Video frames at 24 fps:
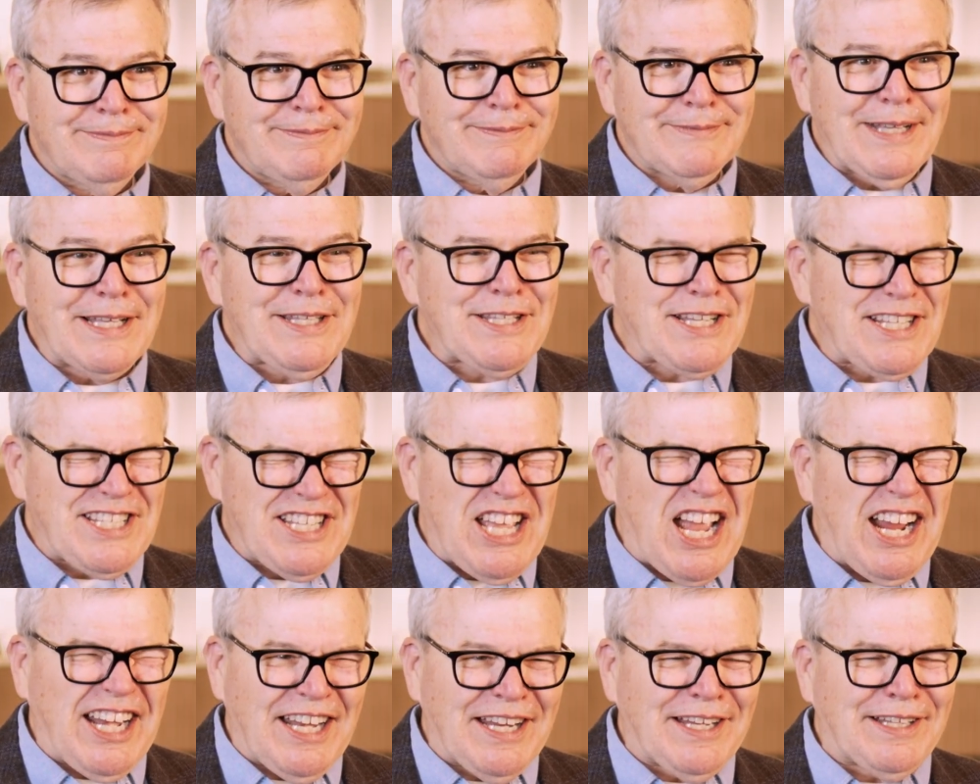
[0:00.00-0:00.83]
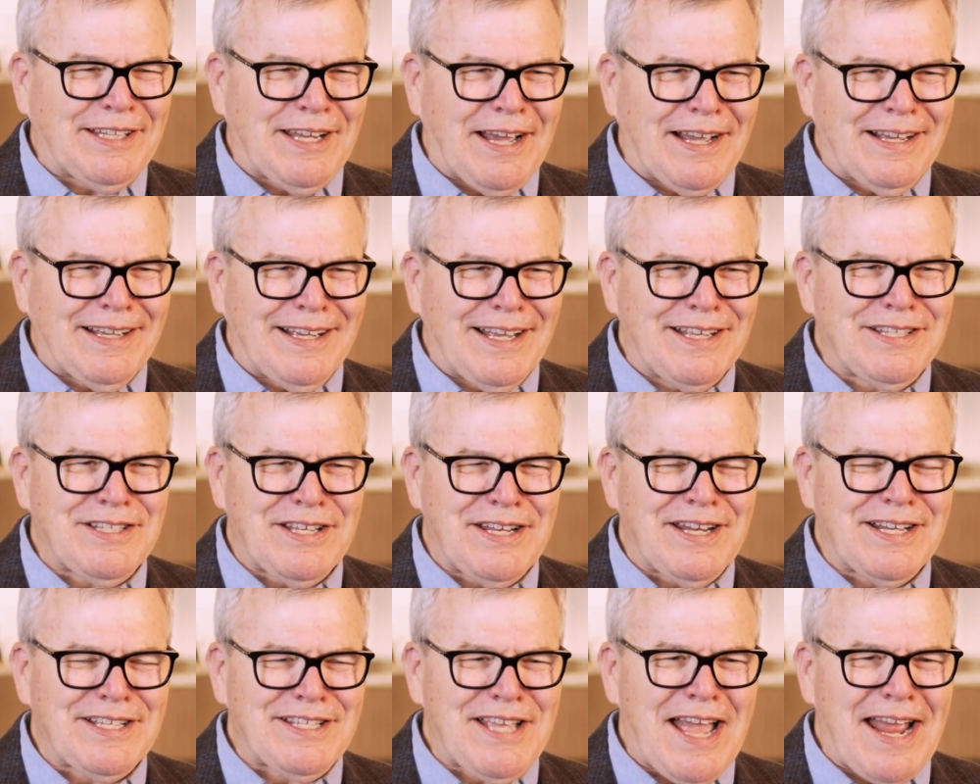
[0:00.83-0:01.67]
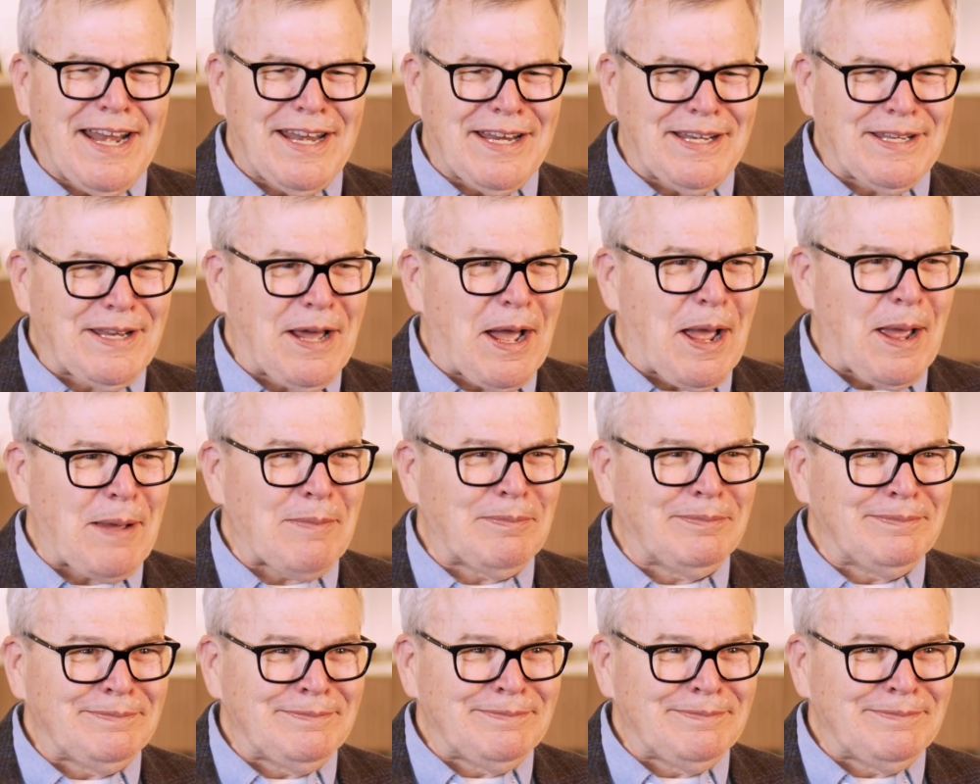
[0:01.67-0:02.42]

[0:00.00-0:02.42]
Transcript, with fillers: It's exciting. It's an exciting time.